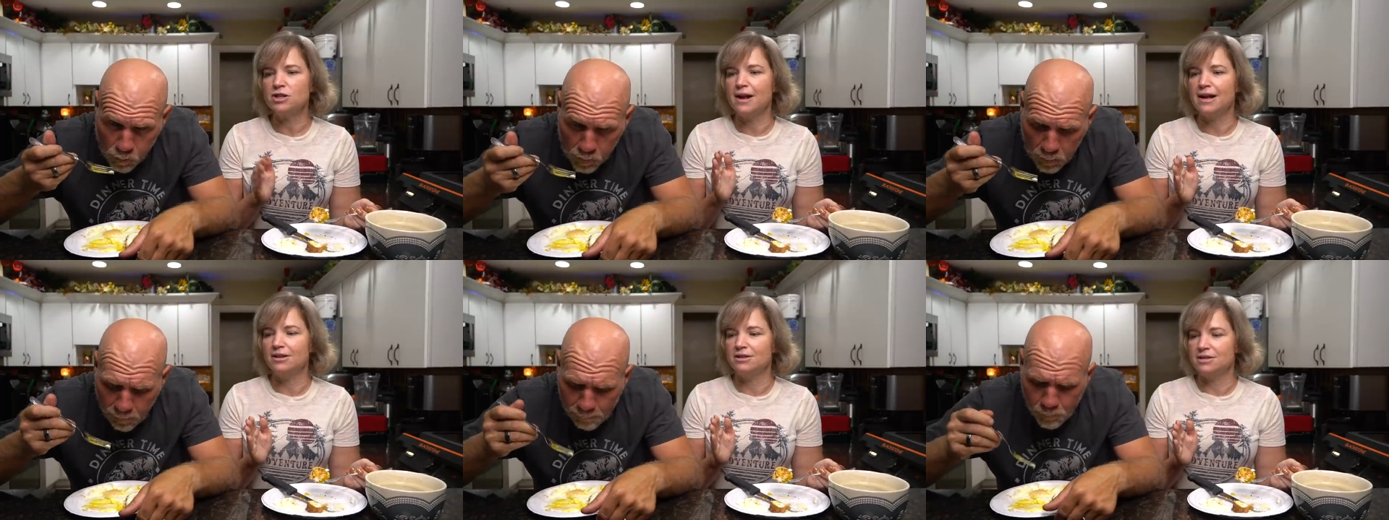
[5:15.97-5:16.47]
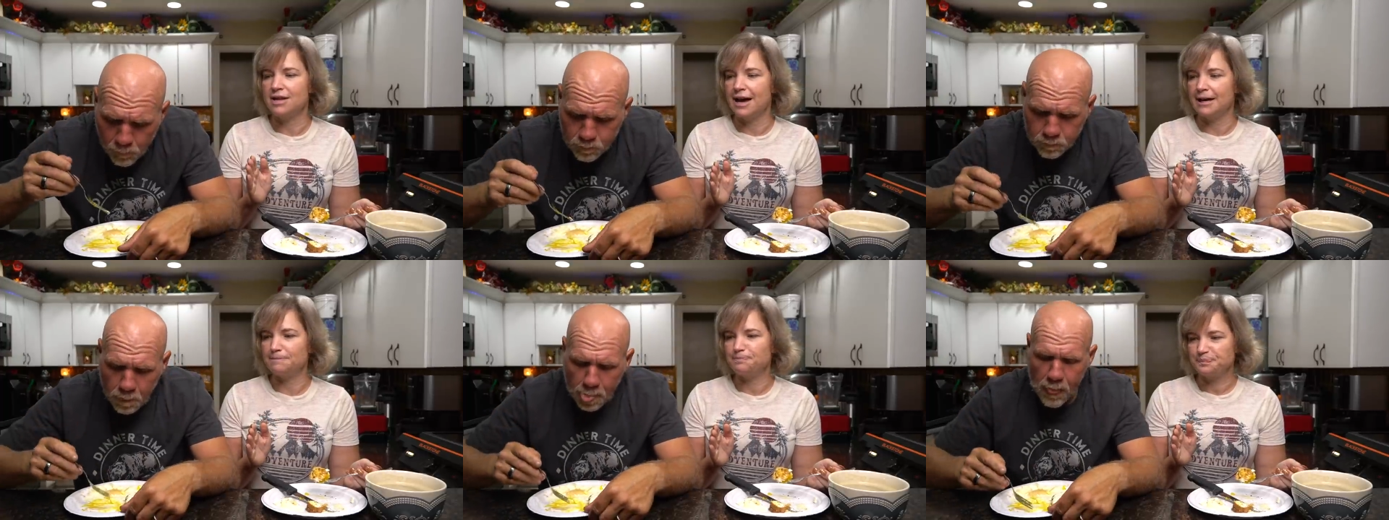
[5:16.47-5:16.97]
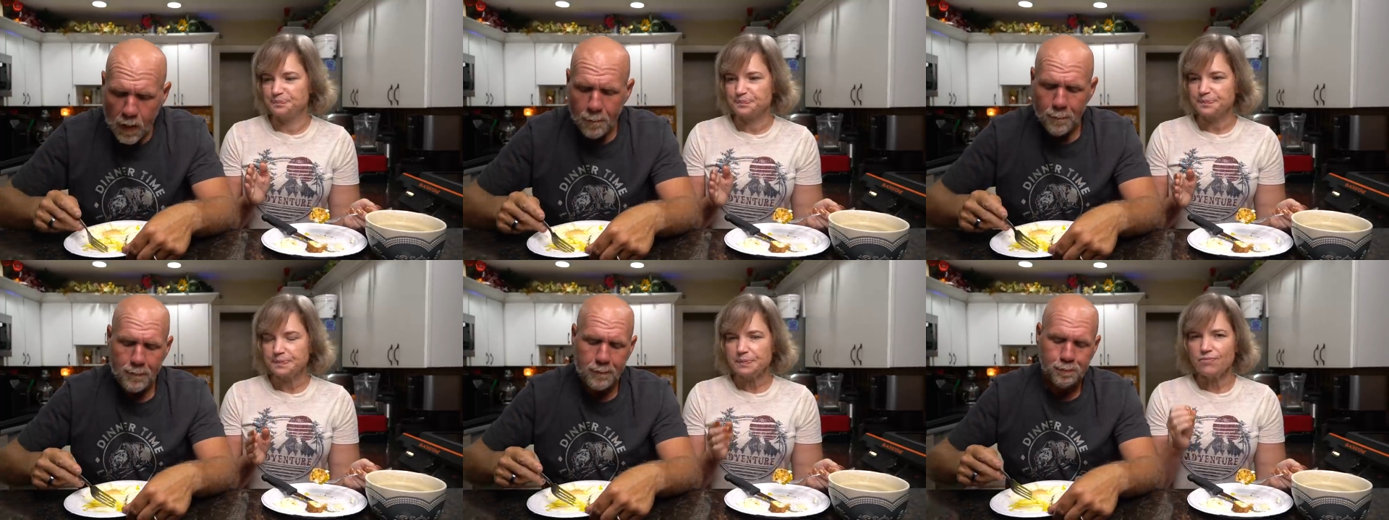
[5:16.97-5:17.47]
Speaker 1: It's that
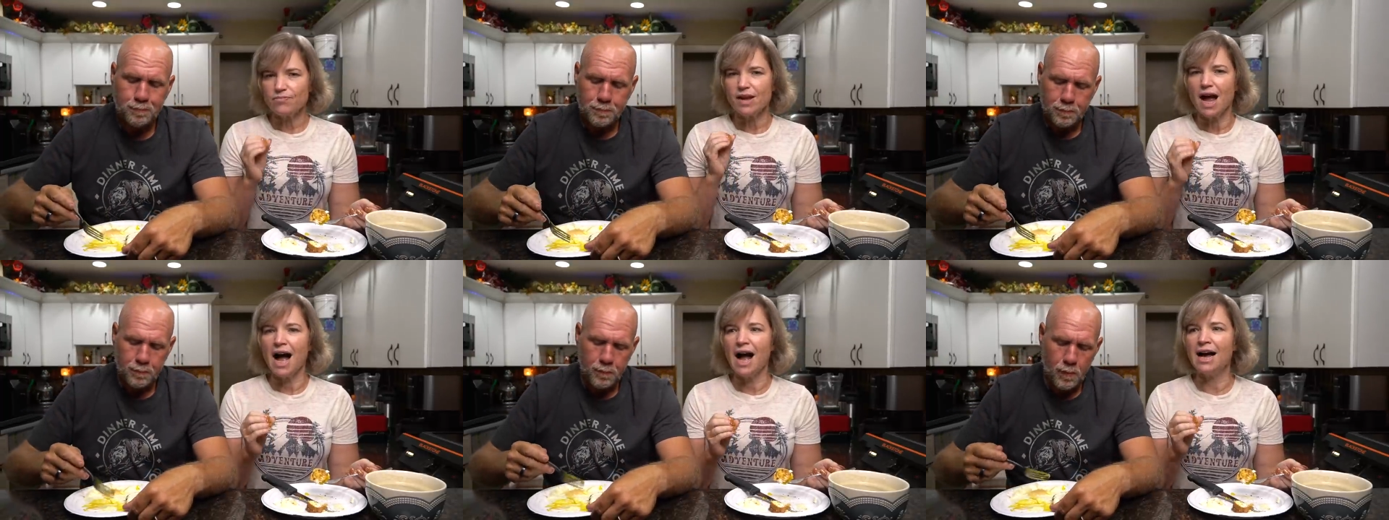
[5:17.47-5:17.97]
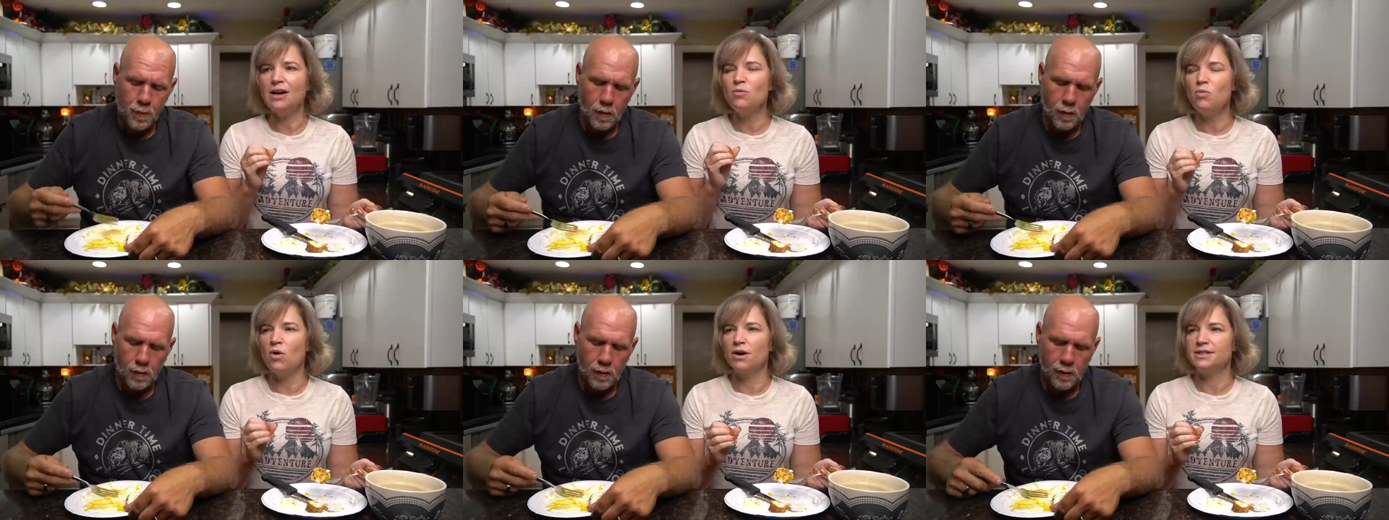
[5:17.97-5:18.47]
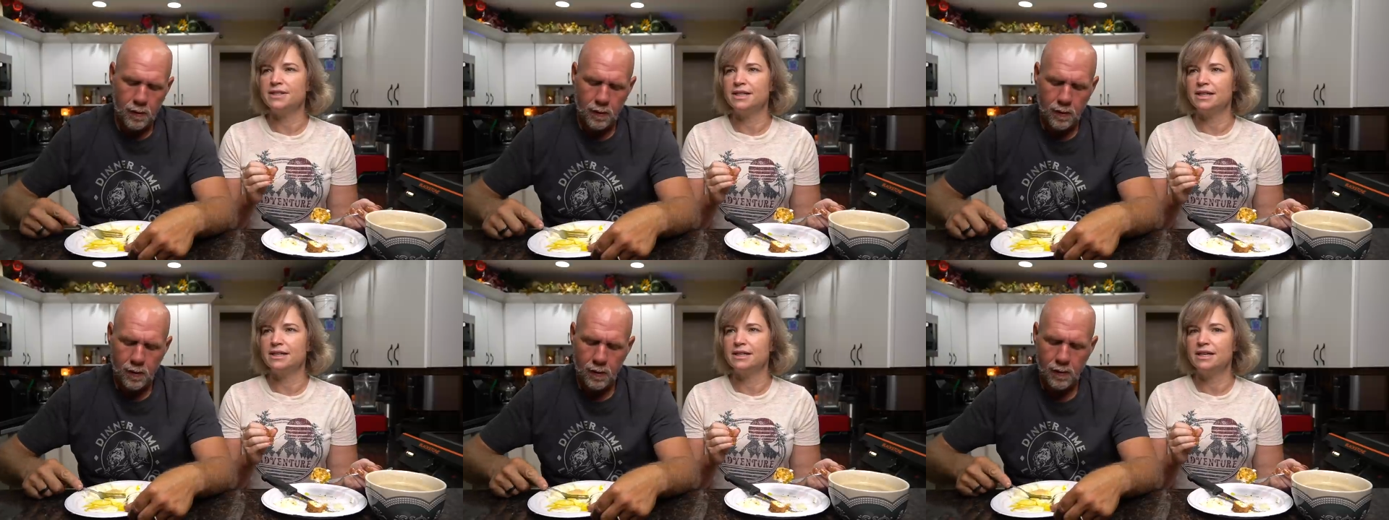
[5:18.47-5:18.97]
I
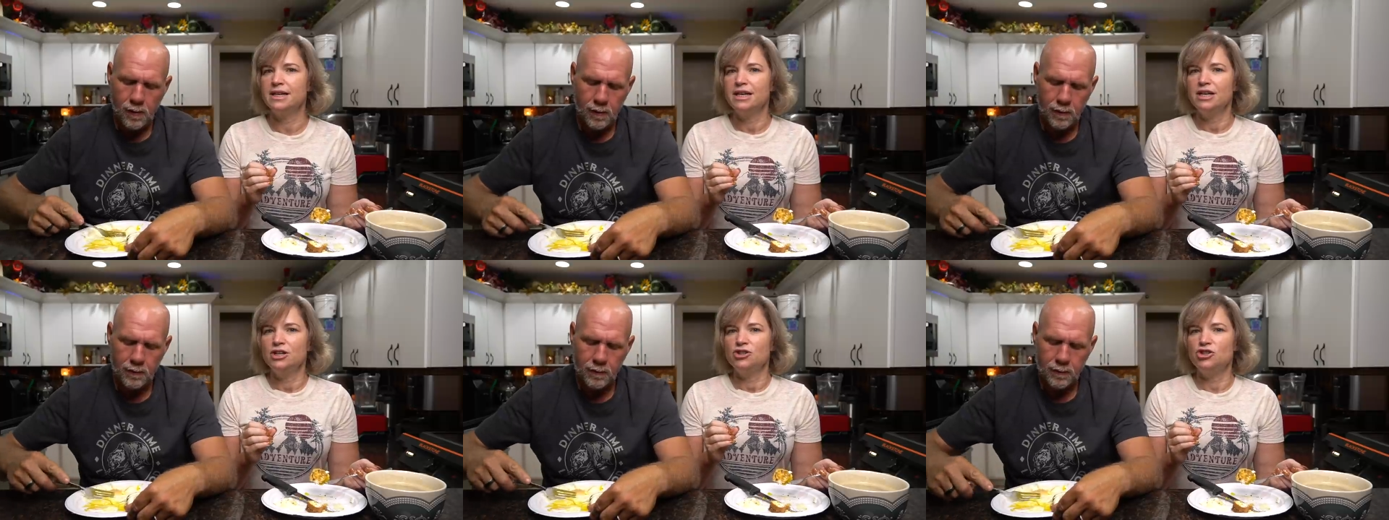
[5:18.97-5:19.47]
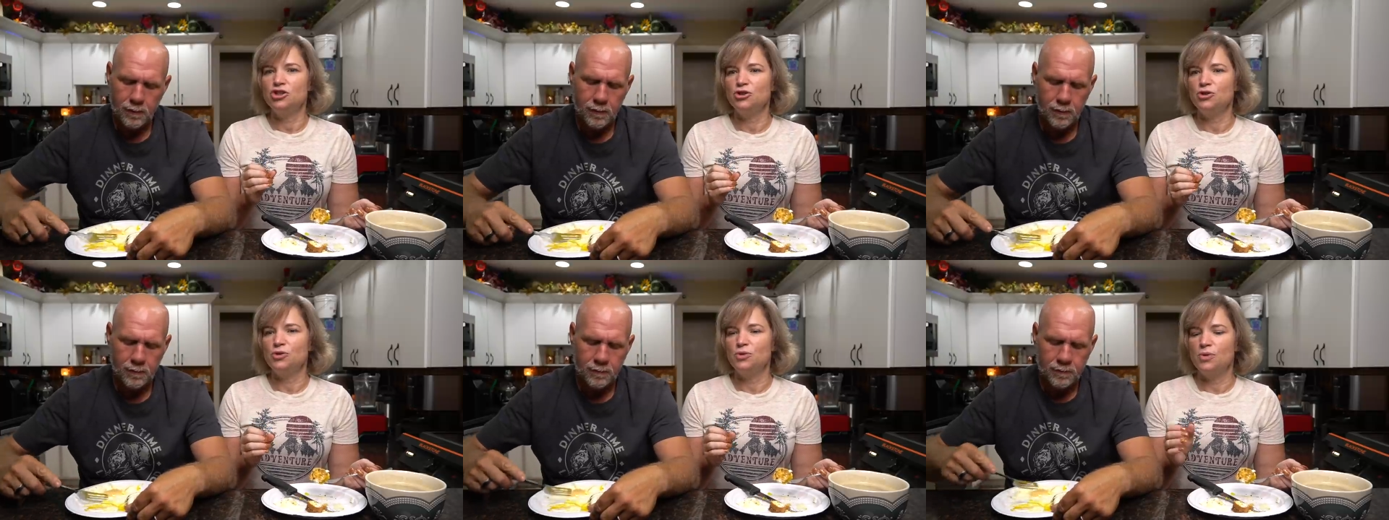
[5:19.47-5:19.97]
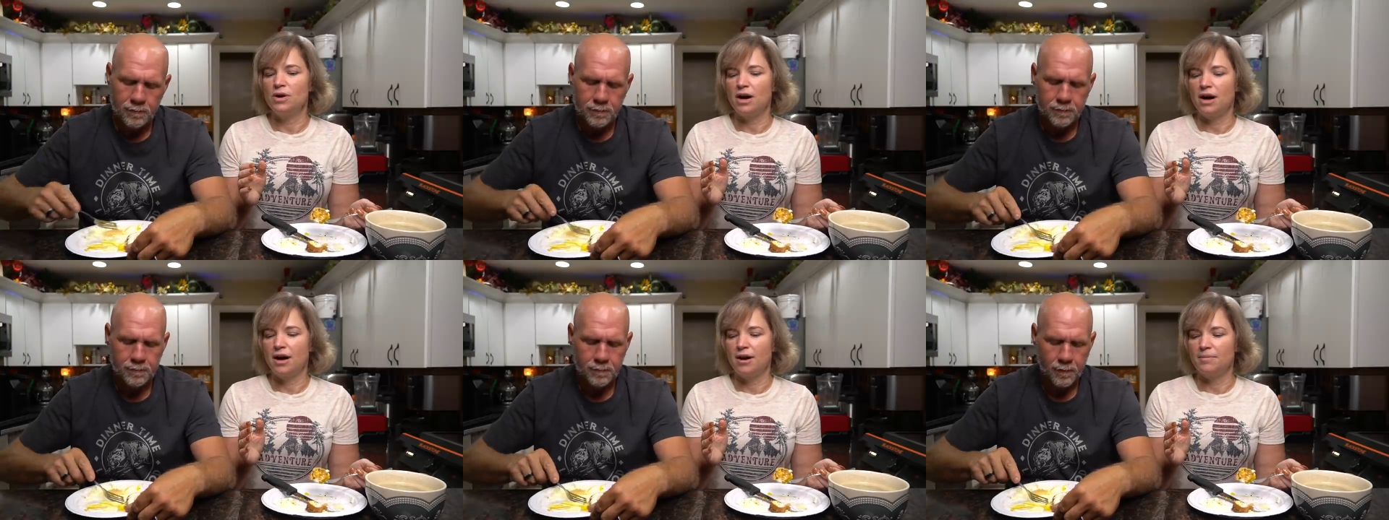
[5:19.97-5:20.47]
wanted to
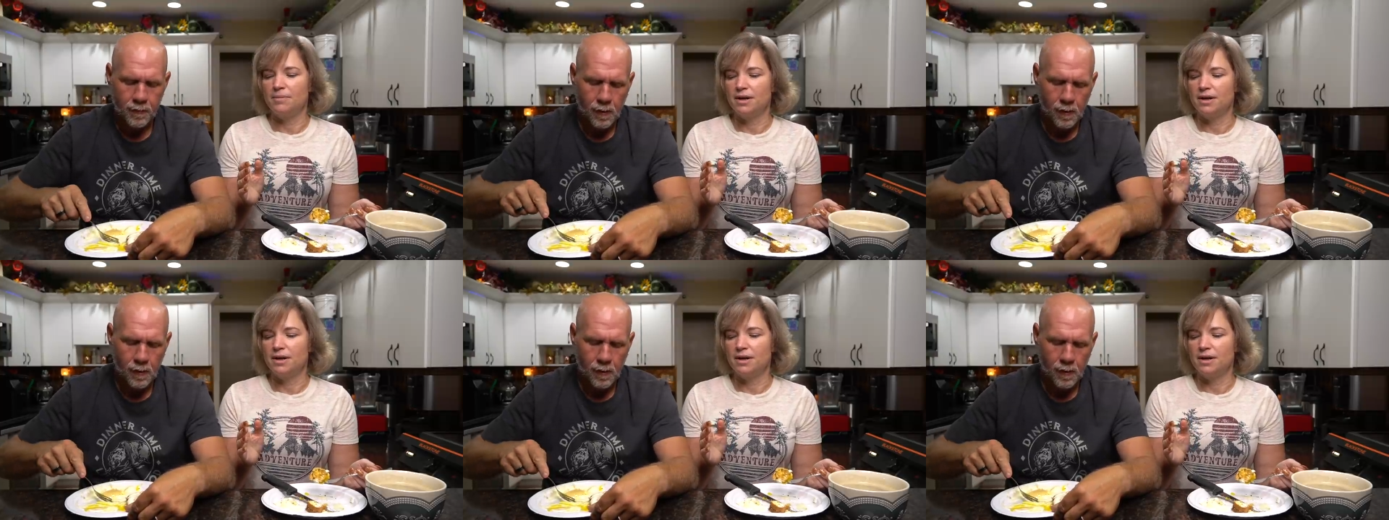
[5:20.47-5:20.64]
um,